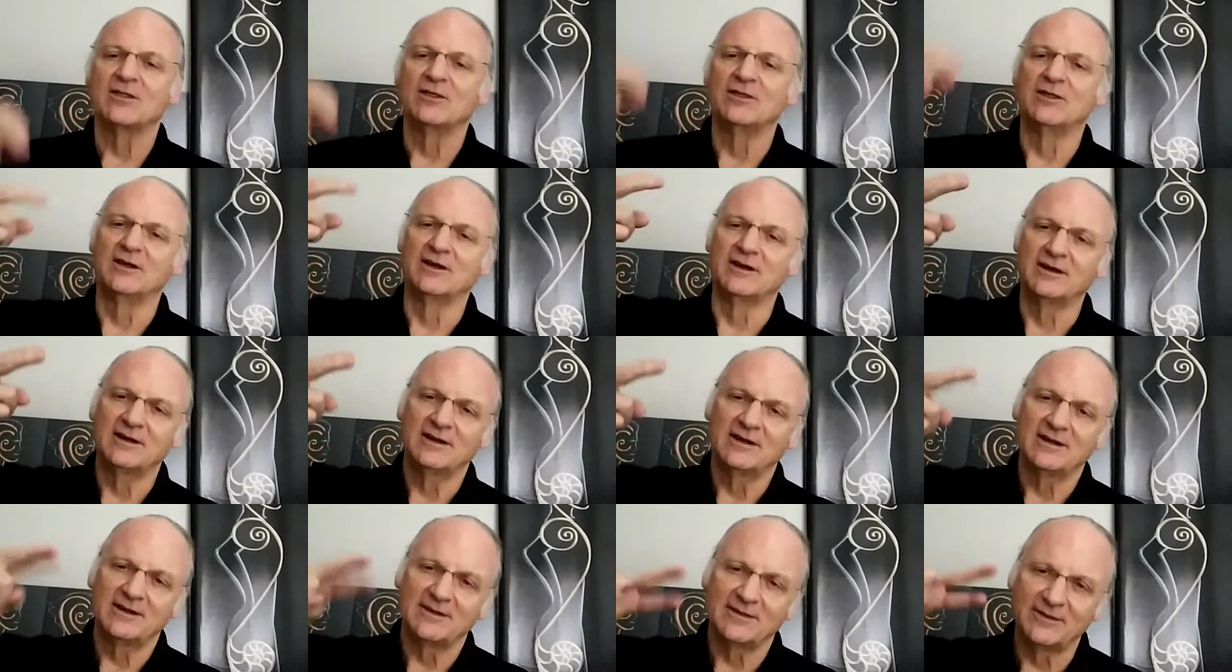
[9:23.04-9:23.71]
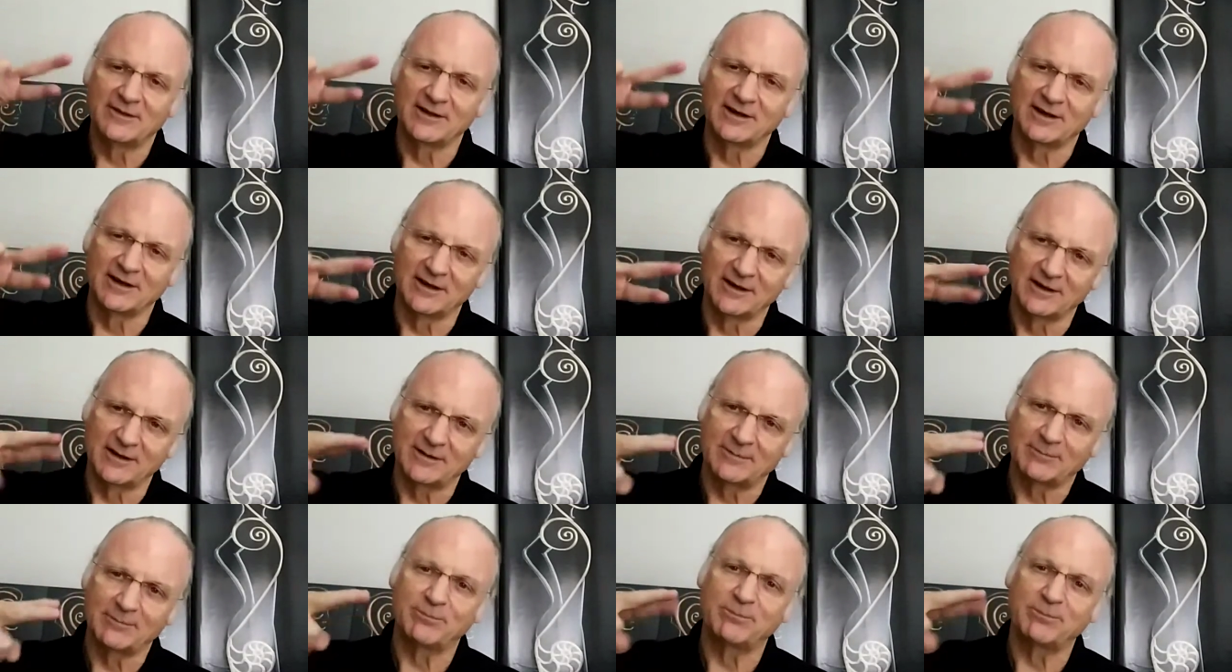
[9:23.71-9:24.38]

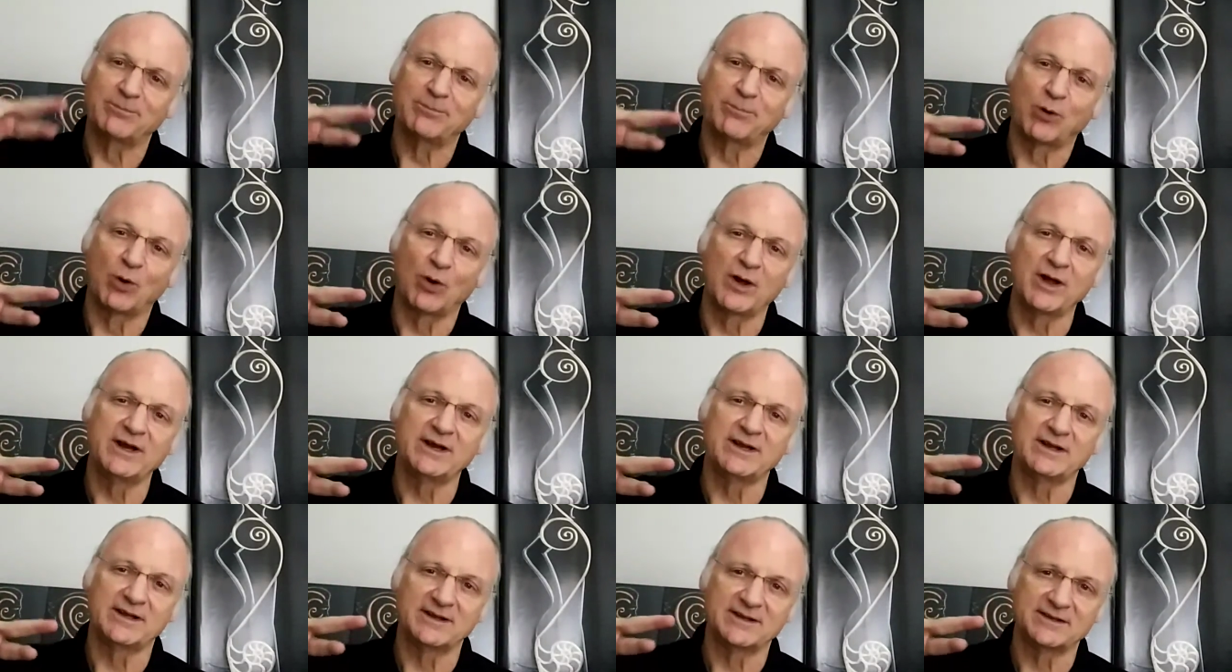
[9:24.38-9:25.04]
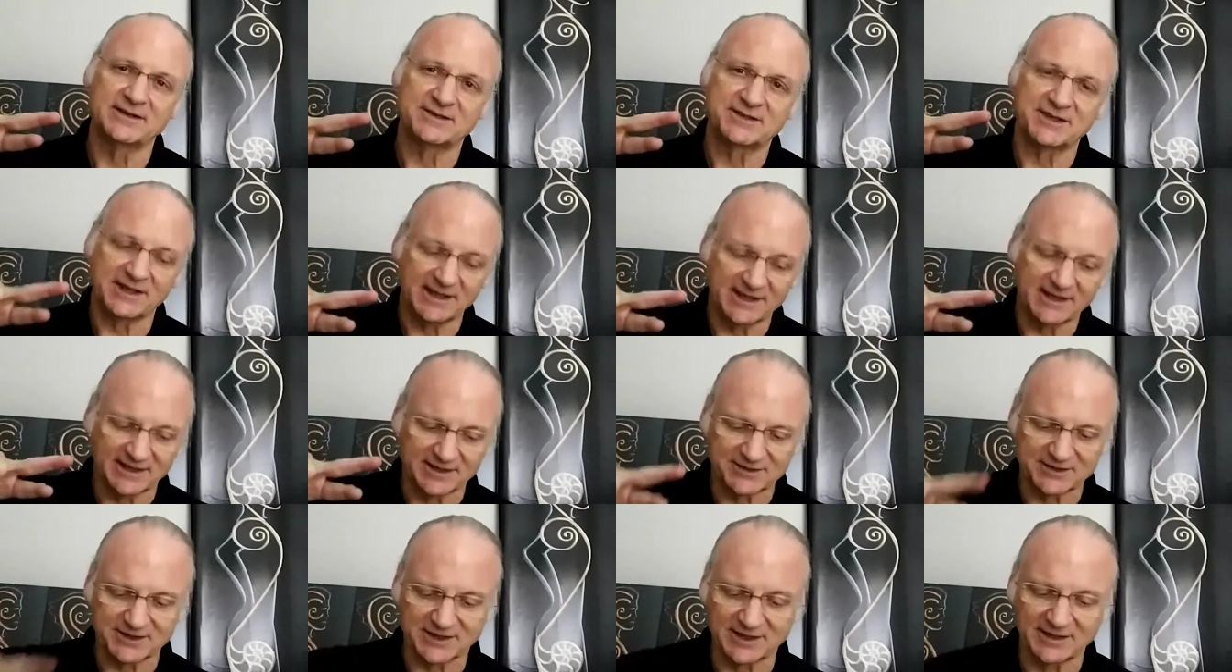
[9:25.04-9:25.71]
The point is
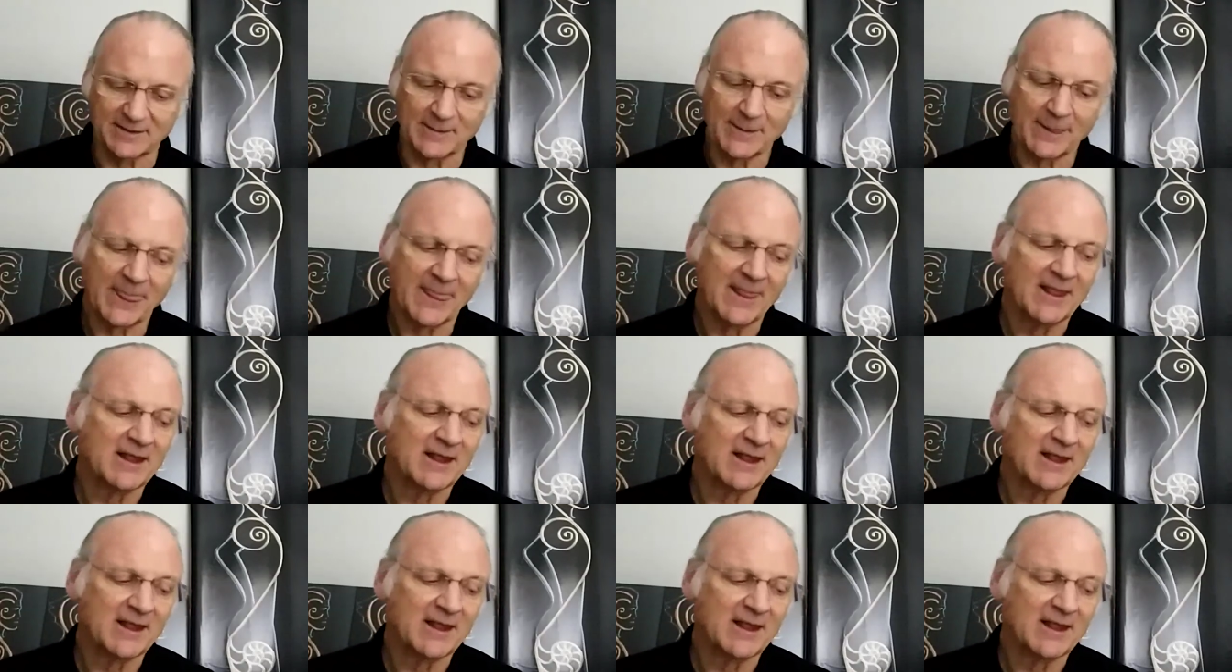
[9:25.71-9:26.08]
it